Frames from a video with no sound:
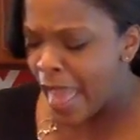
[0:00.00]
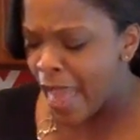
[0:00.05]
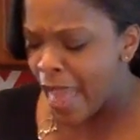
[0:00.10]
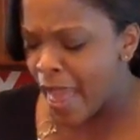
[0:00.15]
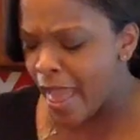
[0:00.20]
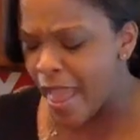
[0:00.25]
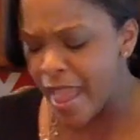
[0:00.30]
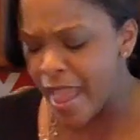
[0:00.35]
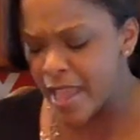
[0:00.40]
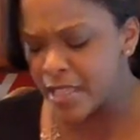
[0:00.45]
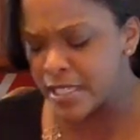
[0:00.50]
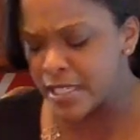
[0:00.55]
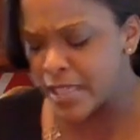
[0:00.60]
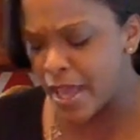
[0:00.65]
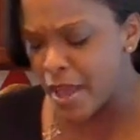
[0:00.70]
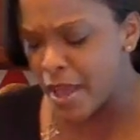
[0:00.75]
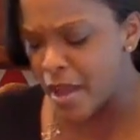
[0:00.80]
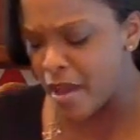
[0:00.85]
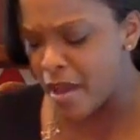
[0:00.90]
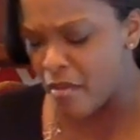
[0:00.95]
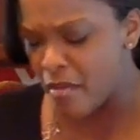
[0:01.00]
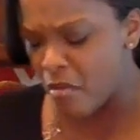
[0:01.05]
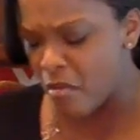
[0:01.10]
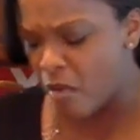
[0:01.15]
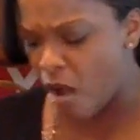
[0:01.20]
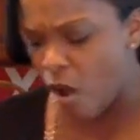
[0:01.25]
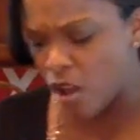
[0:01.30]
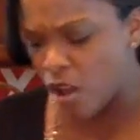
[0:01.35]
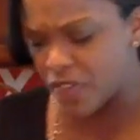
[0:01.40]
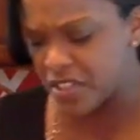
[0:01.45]
And
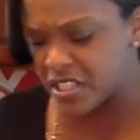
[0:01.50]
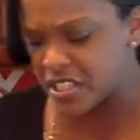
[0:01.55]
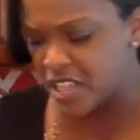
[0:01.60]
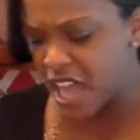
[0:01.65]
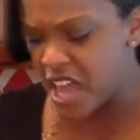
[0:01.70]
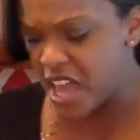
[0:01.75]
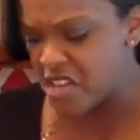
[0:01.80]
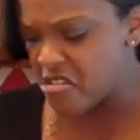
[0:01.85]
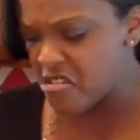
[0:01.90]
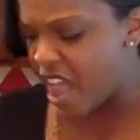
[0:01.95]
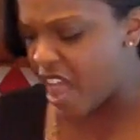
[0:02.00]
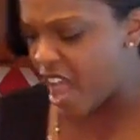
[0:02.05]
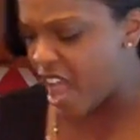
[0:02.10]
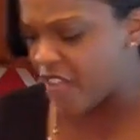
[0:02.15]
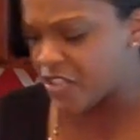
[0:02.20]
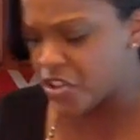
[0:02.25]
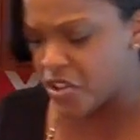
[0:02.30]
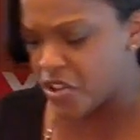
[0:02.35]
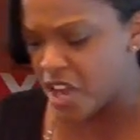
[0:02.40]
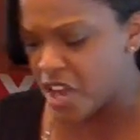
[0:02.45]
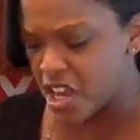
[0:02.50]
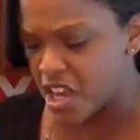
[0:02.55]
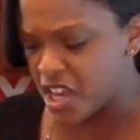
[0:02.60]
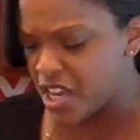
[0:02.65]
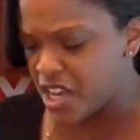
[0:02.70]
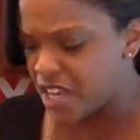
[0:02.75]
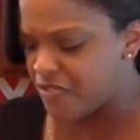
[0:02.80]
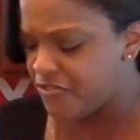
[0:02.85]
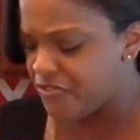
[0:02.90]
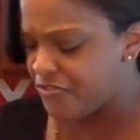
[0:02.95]
all of a sudden, after a
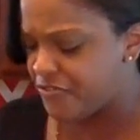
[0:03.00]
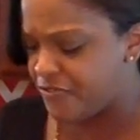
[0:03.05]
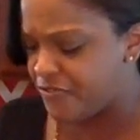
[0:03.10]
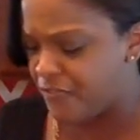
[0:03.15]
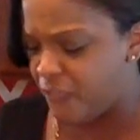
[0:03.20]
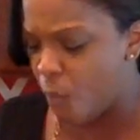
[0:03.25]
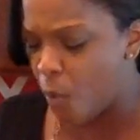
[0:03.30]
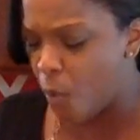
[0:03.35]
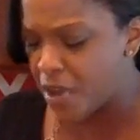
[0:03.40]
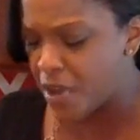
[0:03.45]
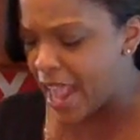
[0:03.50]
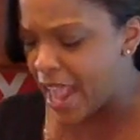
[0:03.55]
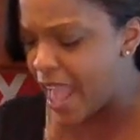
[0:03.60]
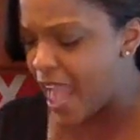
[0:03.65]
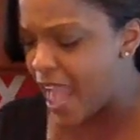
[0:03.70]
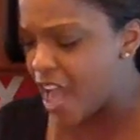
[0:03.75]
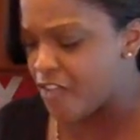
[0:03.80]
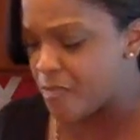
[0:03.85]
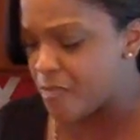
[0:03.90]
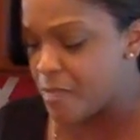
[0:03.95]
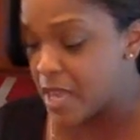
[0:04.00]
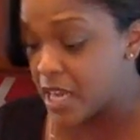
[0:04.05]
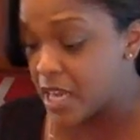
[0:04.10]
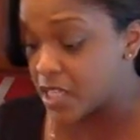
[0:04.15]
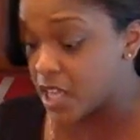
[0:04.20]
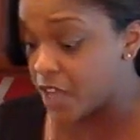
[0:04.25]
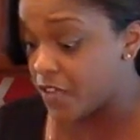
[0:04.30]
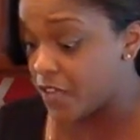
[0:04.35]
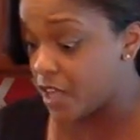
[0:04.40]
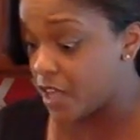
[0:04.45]
good 4.5 minutes
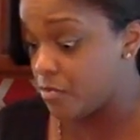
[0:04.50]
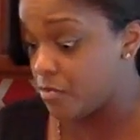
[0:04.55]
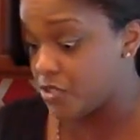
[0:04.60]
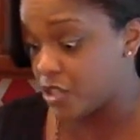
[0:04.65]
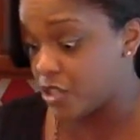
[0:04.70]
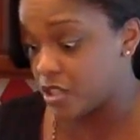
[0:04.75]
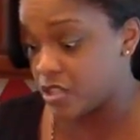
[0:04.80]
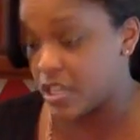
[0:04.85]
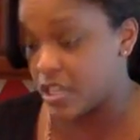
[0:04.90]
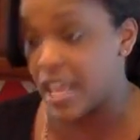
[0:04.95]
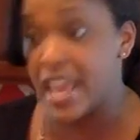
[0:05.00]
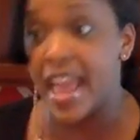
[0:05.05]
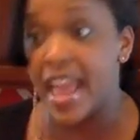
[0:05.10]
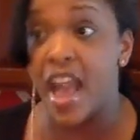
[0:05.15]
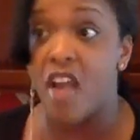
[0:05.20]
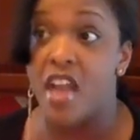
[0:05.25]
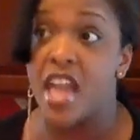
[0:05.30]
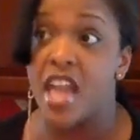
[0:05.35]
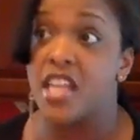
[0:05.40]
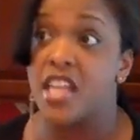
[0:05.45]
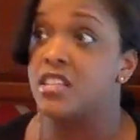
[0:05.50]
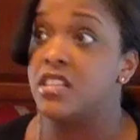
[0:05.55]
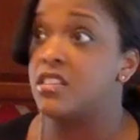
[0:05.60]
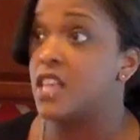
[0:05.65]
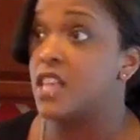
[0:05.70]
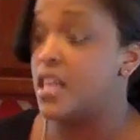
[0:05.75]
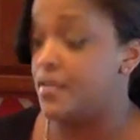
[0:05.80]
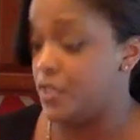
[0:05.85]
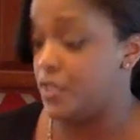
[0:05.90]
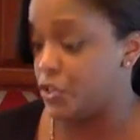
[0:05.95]
of him just saying how Eddie
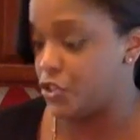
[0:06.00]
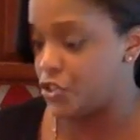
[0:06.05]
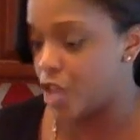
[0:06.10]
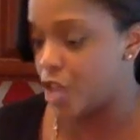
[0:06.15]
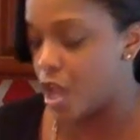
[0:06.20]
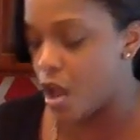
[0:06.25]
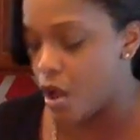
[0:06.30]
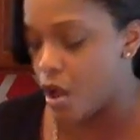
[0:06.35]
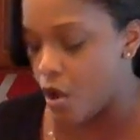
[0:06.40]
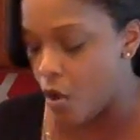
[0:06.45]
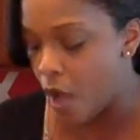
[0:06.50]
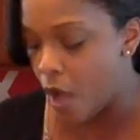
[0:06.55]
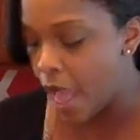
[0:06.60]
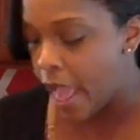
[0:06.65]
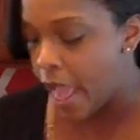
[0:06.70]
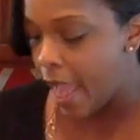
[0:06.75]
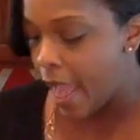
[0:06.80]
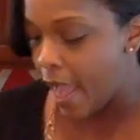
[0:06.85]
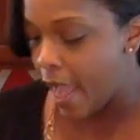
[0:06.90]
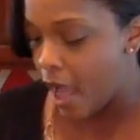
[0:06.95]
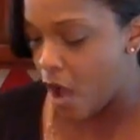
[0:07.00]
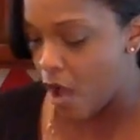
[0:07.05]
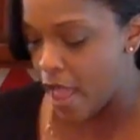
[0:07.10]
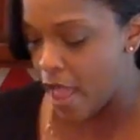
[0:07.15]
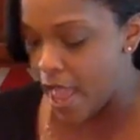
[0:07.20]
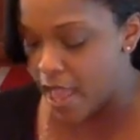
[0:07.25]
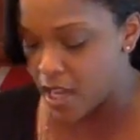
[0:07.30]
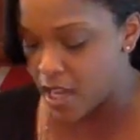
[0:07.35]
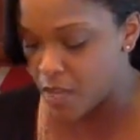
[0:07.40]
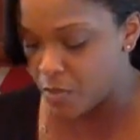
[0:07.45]
saved the show, how
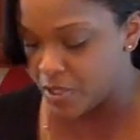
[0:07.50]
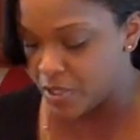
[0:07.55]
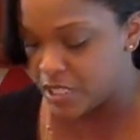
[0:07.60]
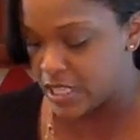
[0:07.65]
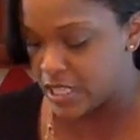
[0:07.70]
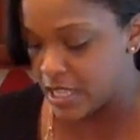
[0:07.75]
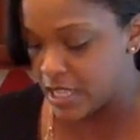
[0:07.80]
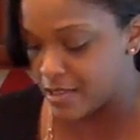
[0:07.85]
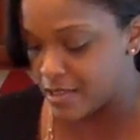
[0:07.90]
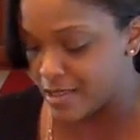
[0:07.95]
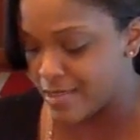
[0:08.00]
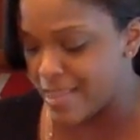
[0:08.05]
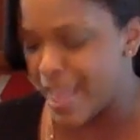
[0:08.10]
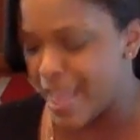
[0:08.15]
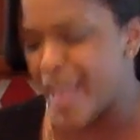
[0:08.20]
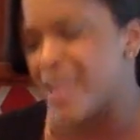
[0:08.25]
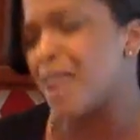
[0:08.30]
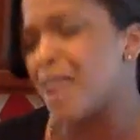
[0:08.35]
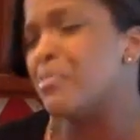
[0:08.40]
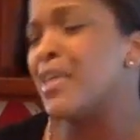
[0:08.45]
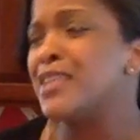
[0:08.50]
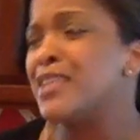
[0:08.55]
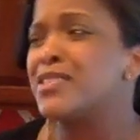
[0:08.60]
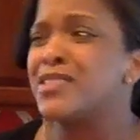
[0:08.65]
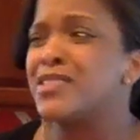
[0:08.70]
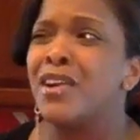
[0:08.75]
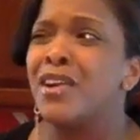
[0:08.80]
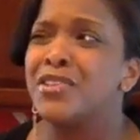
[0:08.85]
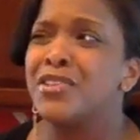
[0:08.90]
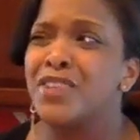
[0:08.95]
Eddie was this and that. And I'm like,
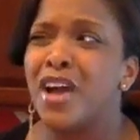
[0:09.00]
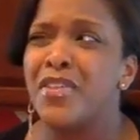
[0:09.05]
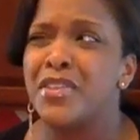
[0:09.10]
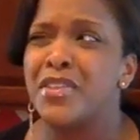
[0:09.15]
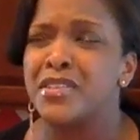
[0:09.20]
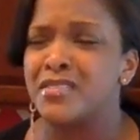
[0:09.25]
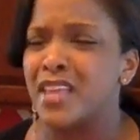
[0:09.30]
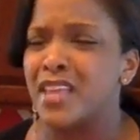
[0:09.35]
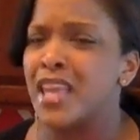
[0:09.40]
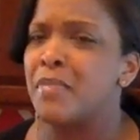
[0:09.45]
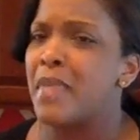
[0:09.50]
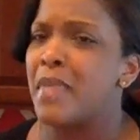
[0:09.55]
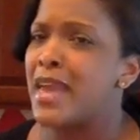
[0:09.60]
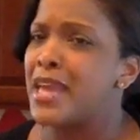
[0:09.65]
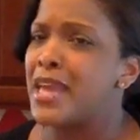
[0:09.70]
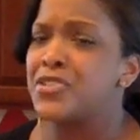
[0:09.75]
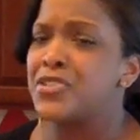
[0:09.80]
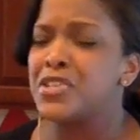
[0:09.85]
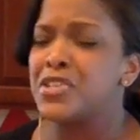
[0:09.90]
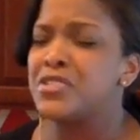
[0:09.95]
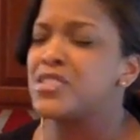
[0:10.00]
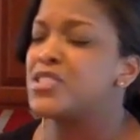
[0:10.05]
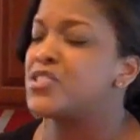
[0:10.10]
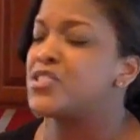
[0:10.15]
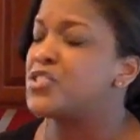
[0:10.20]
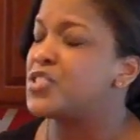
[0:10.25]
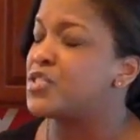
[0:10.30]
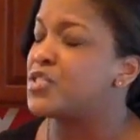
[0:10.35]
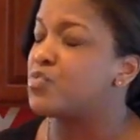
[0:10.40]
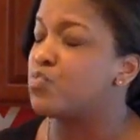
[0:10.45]
aren't y'all the same age? This is
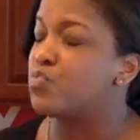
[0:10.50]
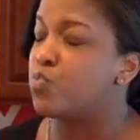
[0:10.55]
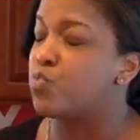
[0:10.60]
just,